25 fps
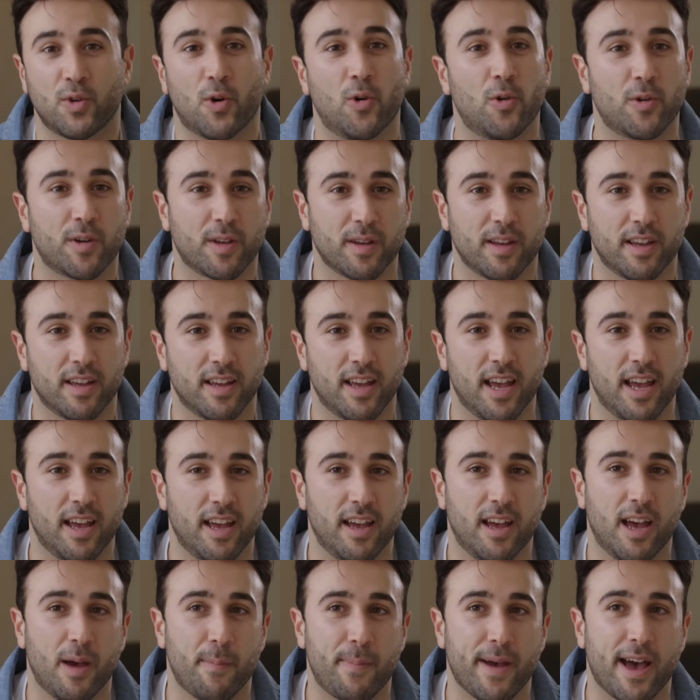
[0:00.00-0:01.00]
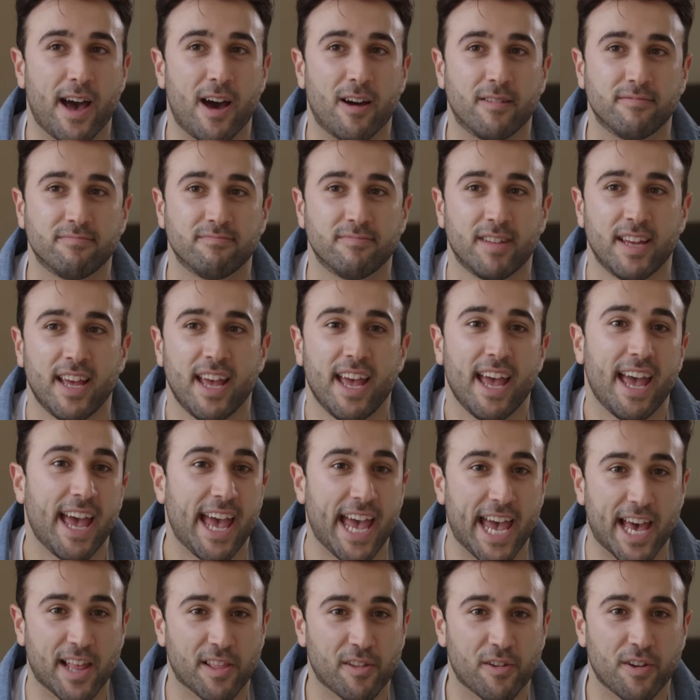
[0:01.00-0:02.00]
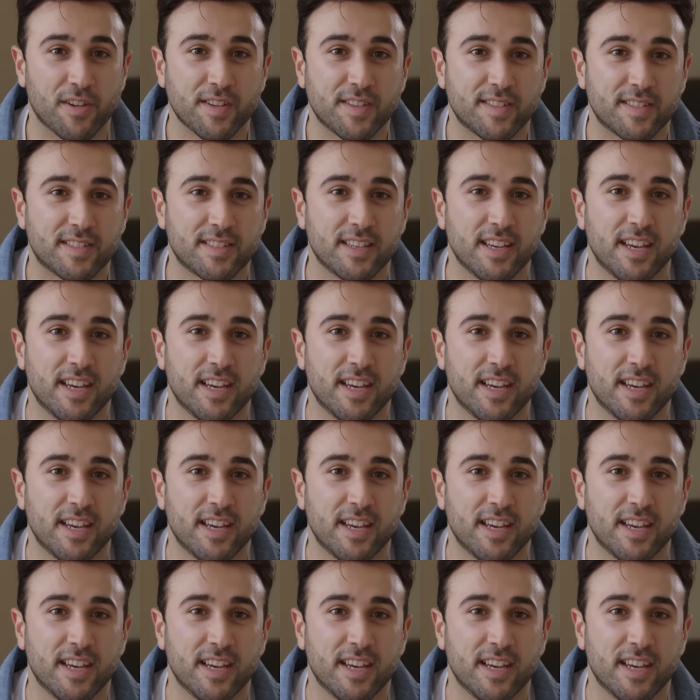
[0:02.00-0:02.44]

talk about hair loss.